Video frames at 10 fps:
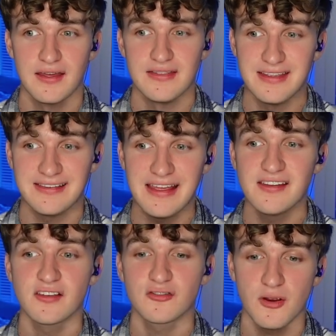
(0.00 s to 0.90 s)
This
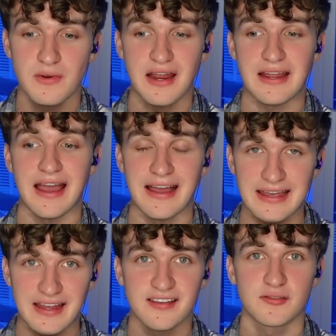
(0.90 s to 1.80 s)
is discriminating
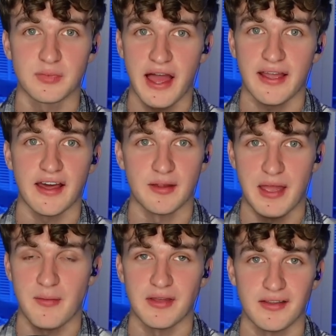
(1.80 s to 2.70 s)
against black
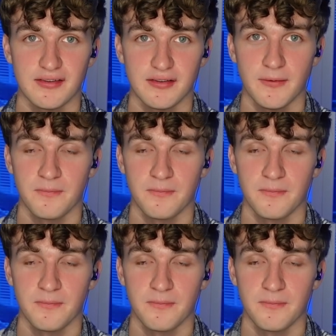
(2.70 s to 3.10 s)
Alabamians.